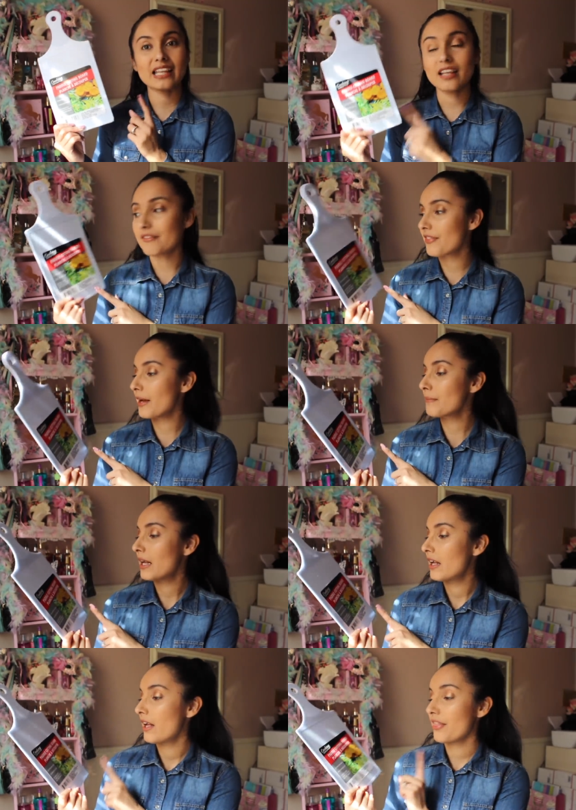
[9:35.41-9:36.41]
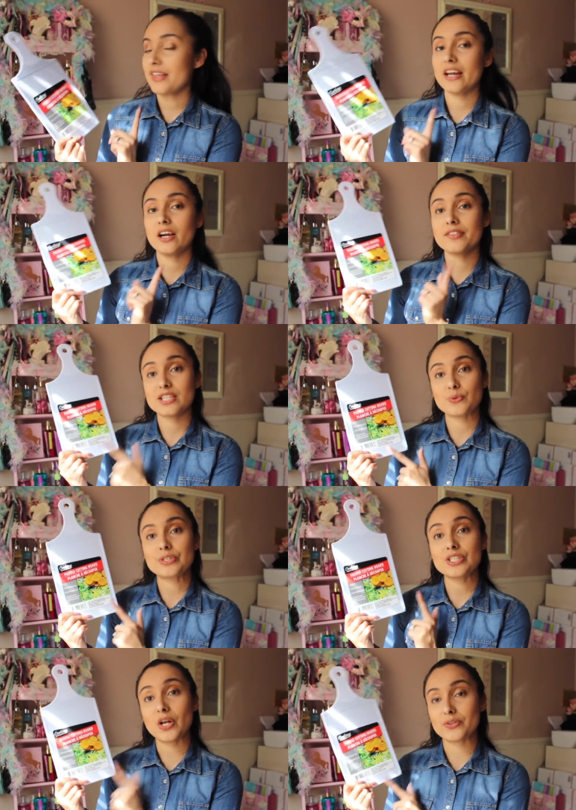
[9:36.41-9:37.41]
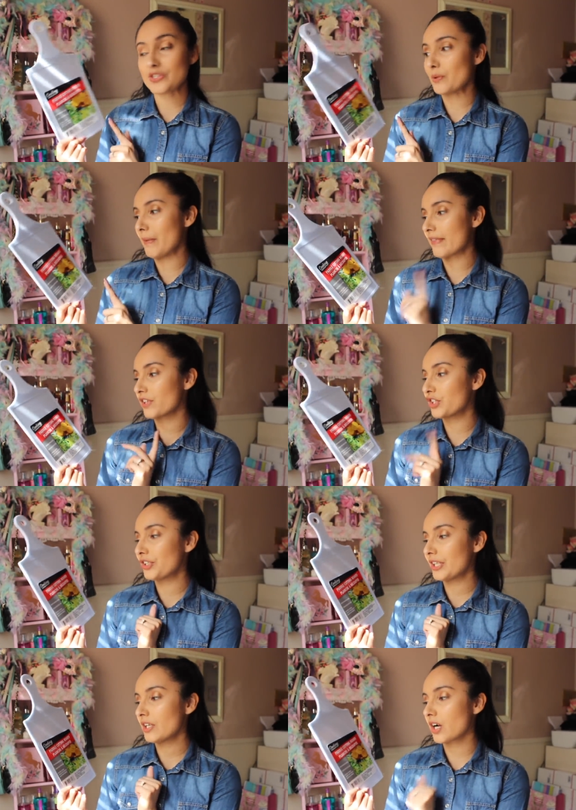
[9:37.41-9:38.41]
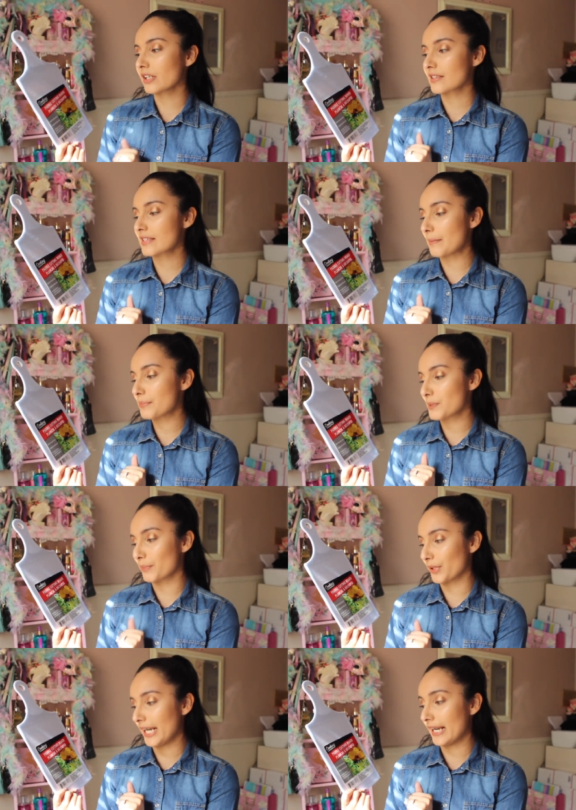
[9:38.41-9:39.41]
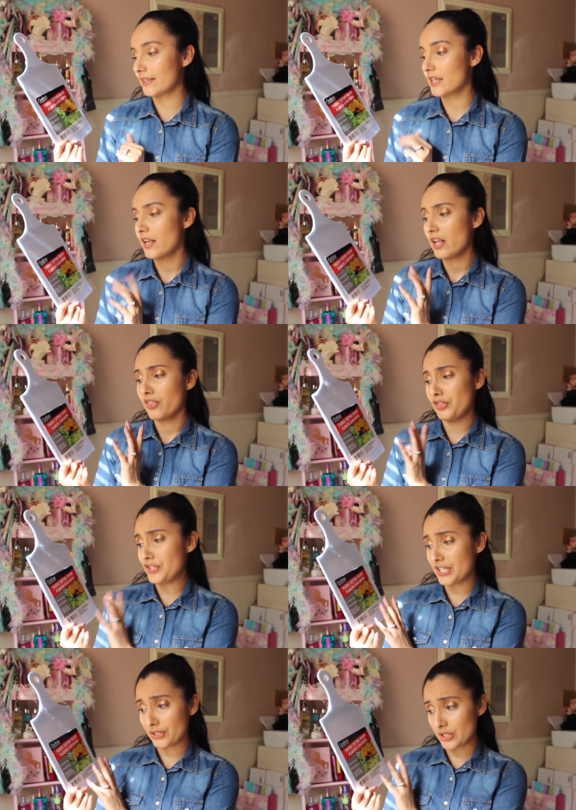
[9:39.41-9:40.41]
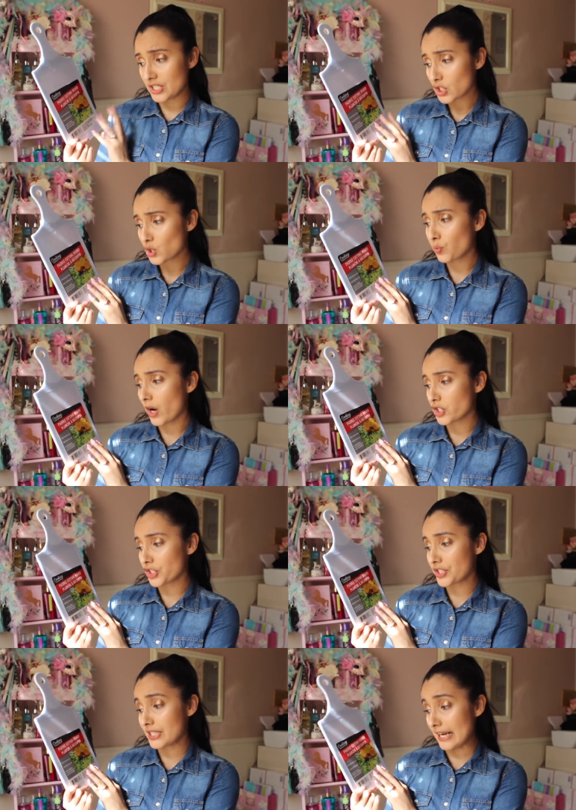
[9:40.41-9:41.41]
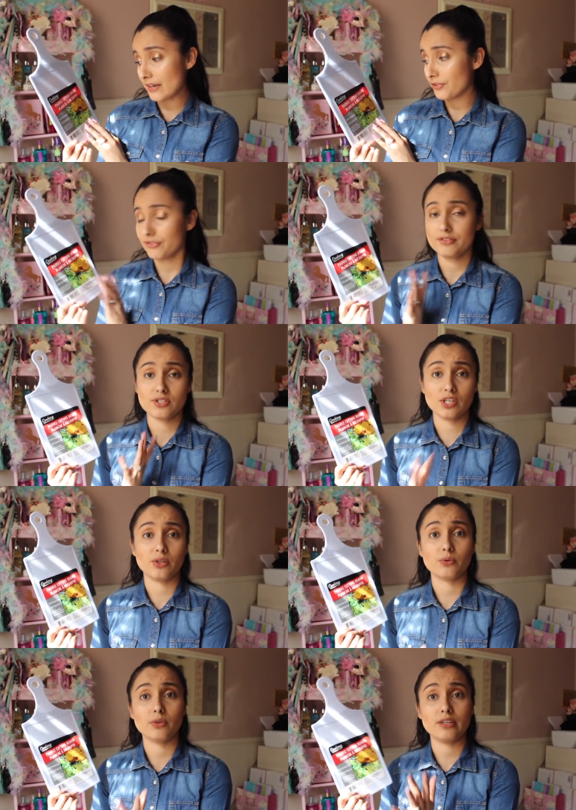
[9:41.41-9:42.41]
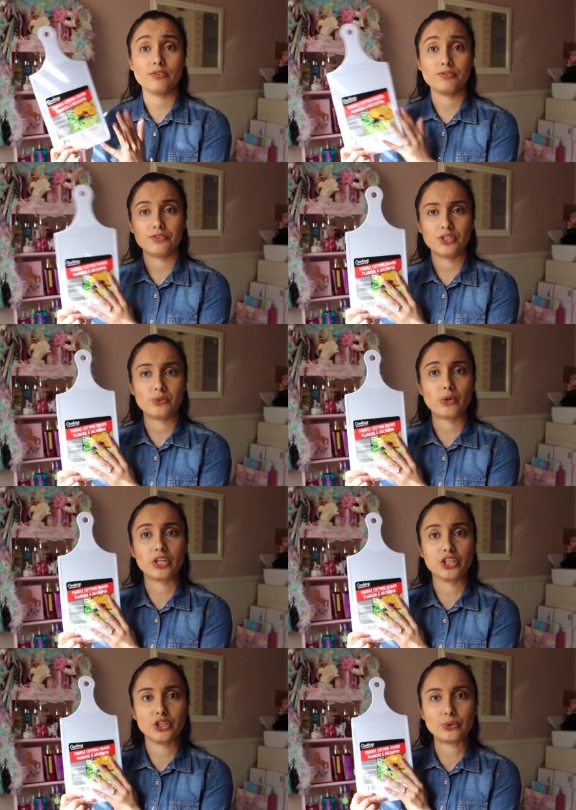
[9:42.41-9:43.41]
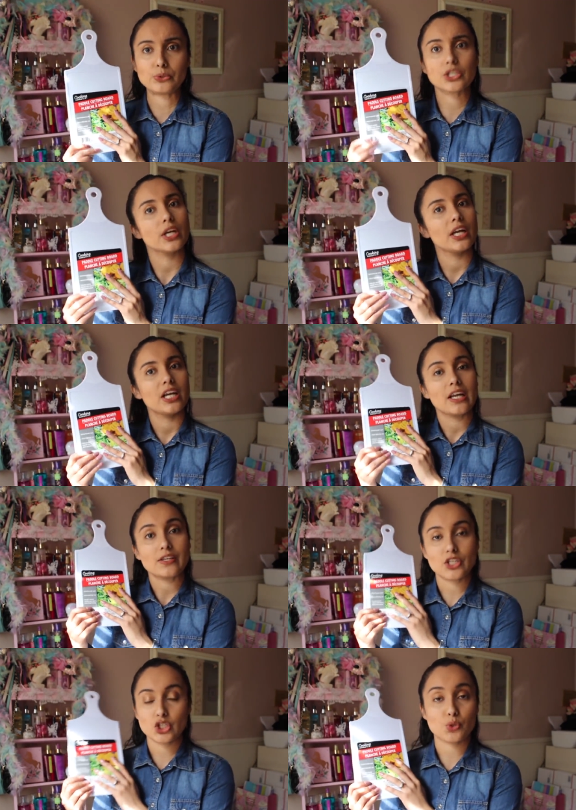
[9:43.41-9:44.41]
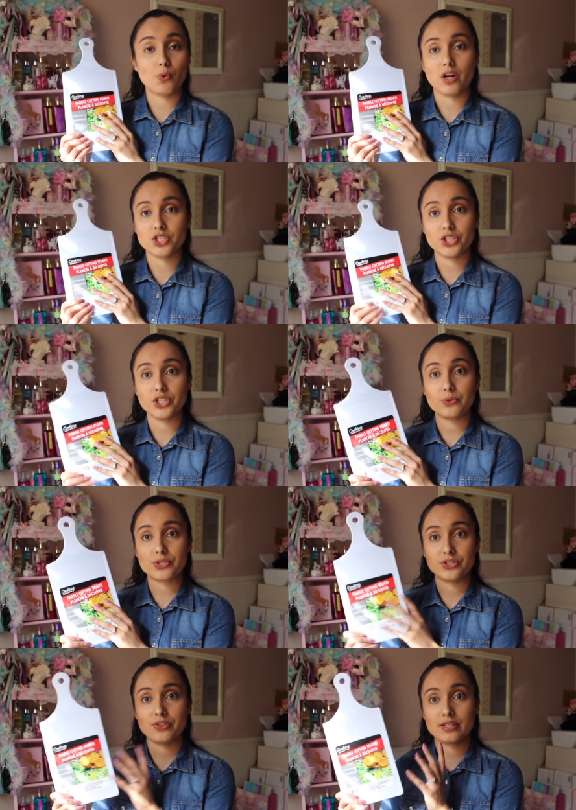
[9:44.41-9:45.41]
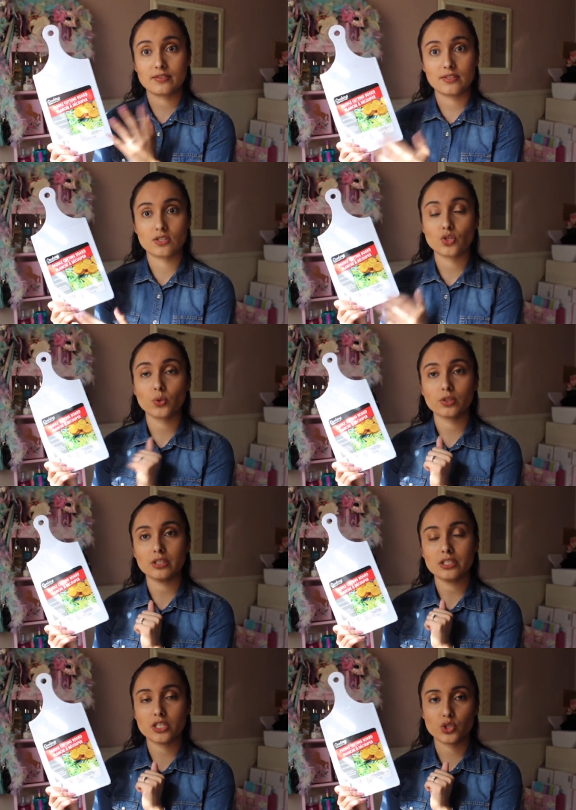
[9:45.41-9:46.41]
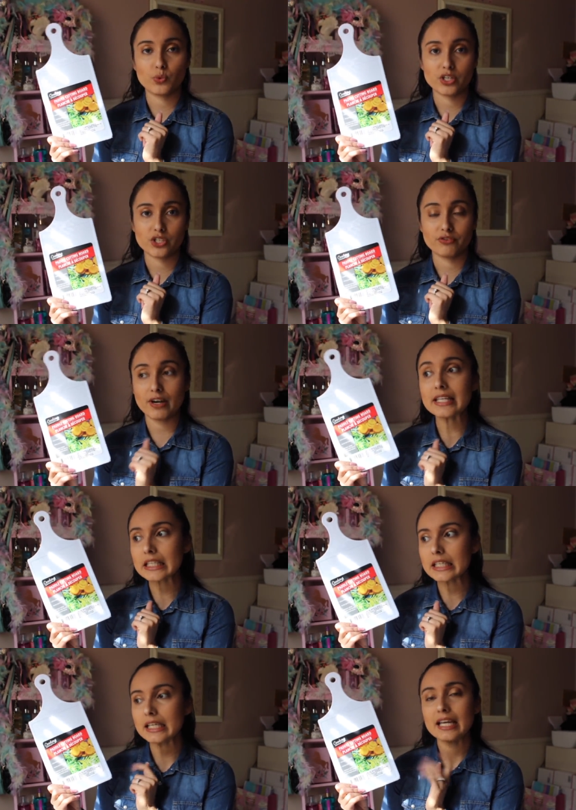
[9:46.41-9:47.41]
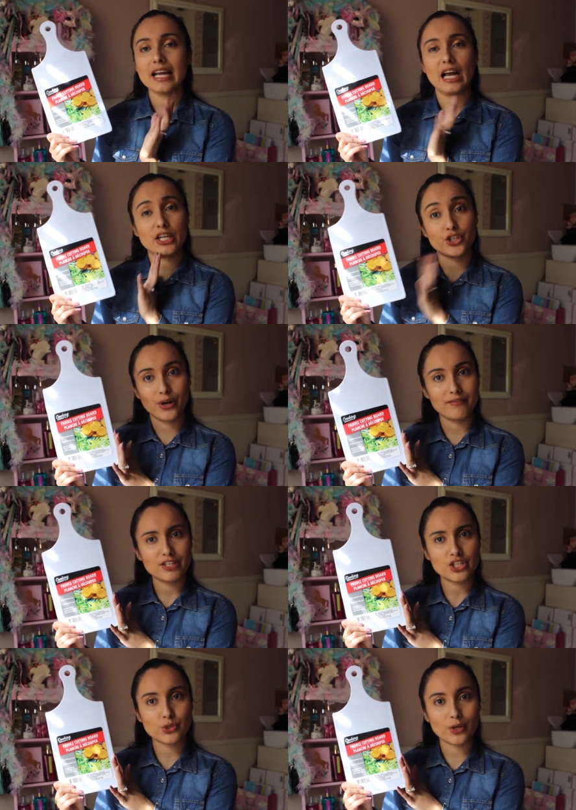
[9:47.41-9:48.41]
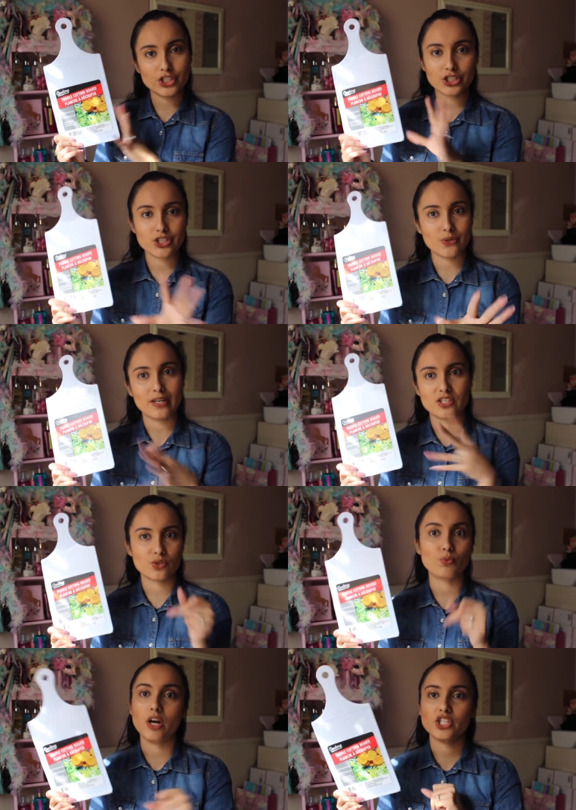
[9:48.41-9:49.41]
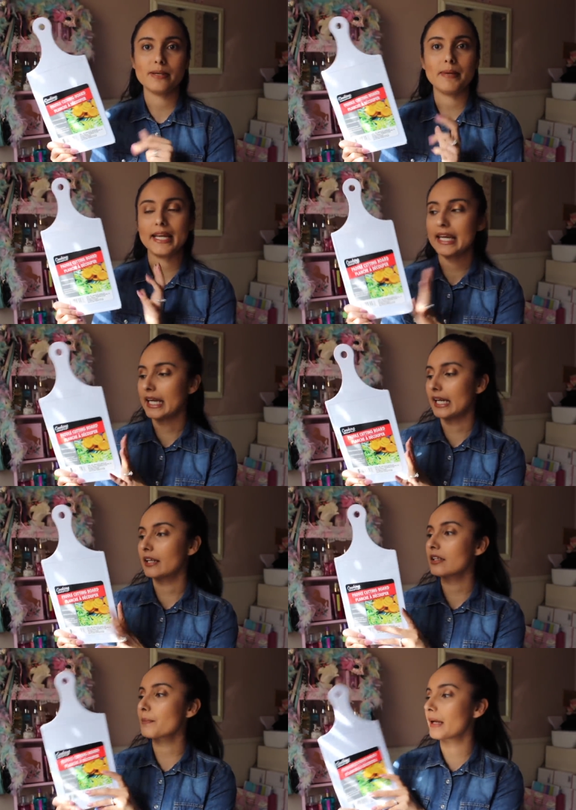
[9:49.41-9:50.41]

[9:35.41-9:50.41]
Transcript: I love them. This one's also by the Cooking Concepts brand. They're dishwasher safe, so if you are a huge dishwasher user, this is totally dishwasher friendly. I don't have a dishwasher, so I just wash it by hand,